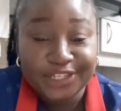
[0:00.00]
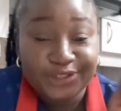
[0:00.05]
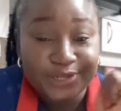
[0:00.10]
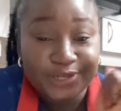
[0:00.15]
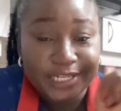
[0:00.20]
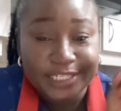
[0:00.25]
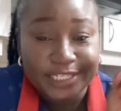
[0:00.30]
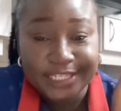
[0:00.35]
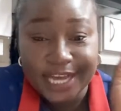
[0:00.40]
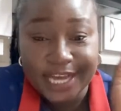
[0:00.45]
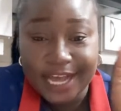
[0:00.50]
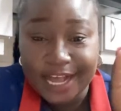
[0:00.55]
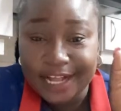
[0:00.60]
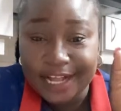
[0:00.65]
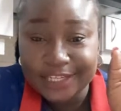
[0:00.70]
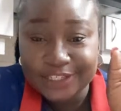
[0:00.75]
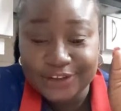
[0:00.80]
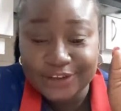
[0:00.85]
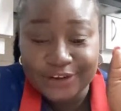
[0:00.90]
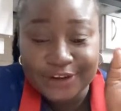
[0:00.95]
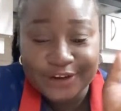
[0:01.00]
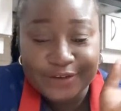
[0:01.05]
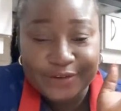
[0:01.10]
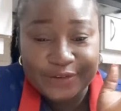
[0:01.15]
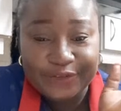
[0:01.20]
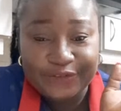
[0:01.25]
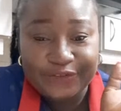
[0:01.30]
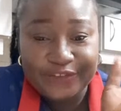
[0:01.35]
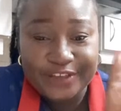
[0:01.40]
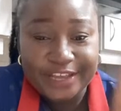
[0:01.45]
to indulge on our
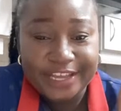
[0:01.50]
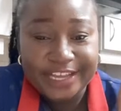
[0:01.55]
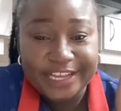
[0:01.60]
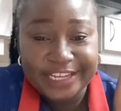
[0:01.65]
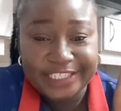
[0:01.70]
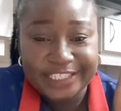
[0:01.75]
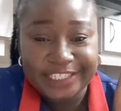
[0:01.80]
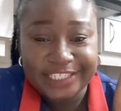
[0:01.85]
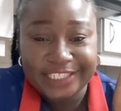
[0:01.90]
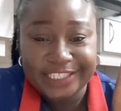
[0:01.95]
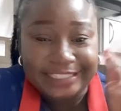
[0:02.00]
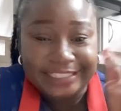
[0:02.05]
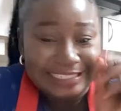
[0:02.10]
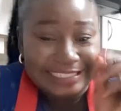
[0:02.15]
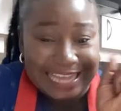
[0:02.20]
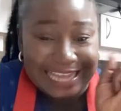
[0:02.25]
fish.